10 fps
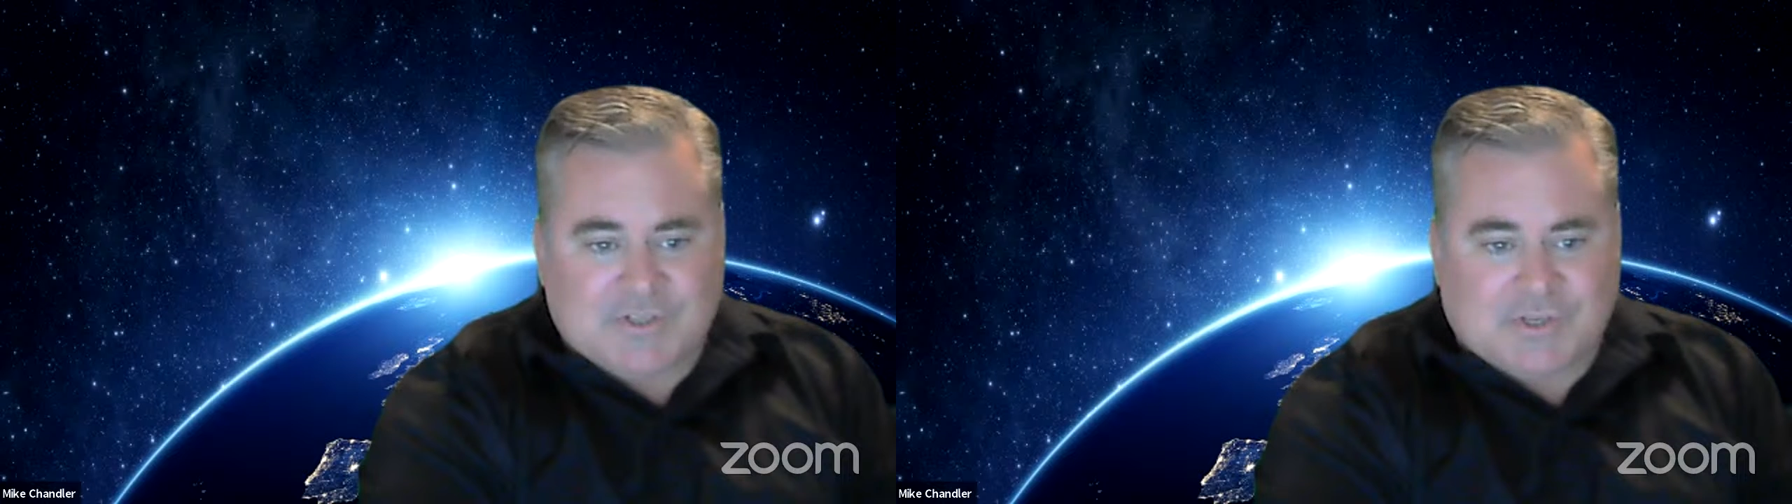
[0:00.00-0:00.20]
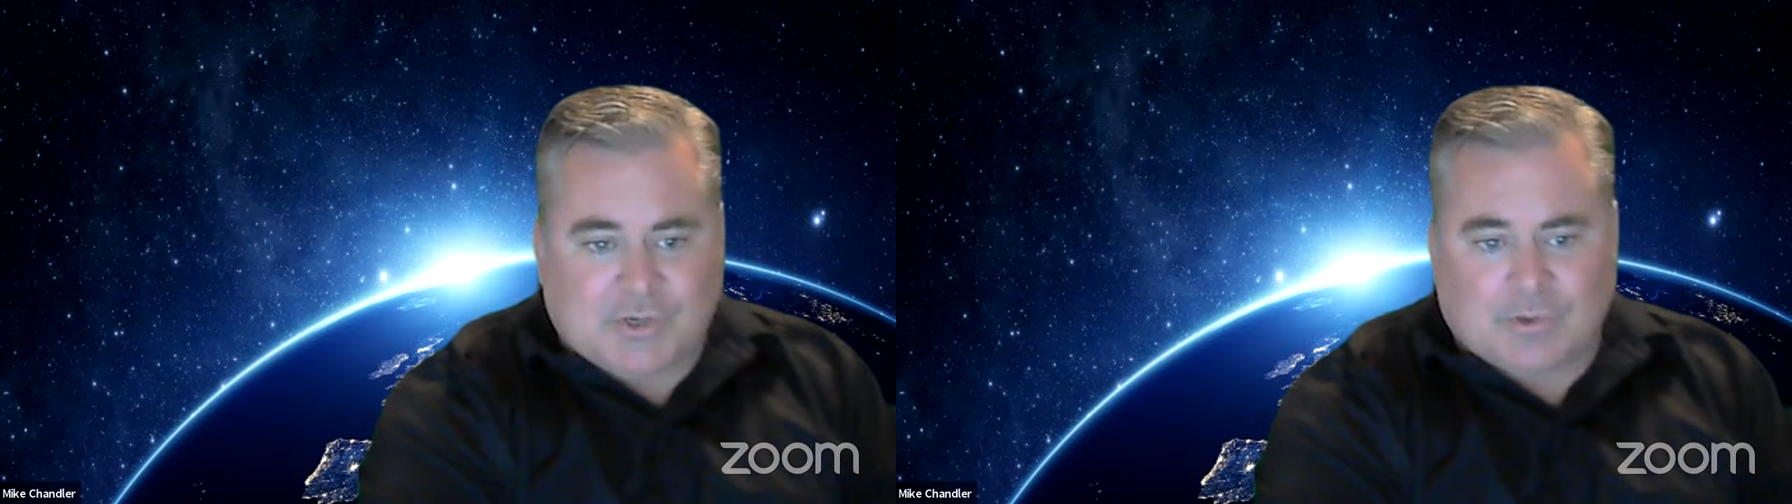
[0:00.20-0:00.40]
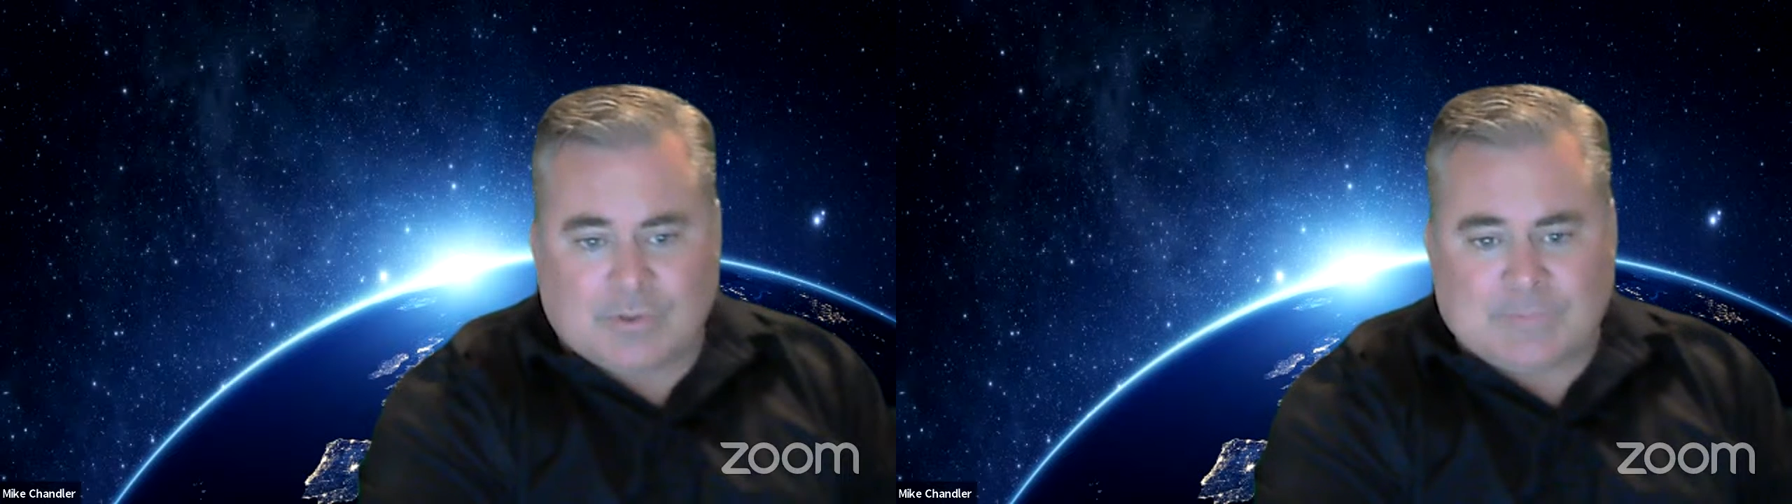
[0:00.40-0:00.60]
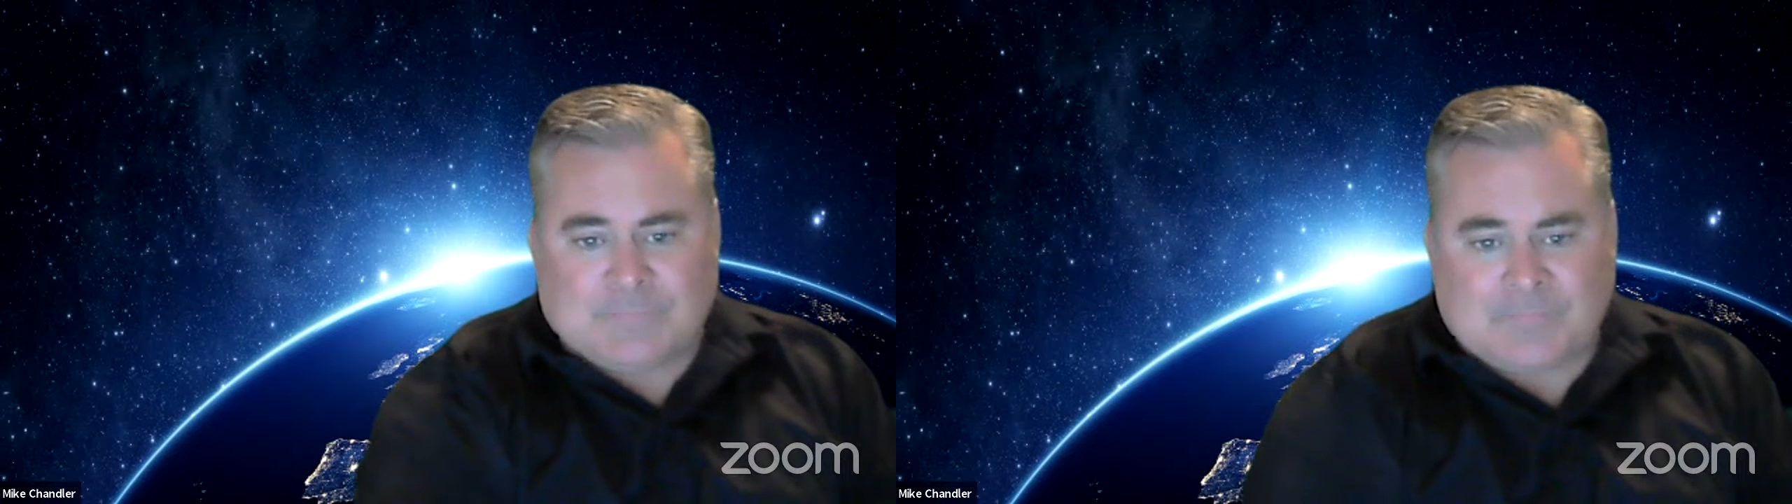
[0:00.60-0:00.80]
secure.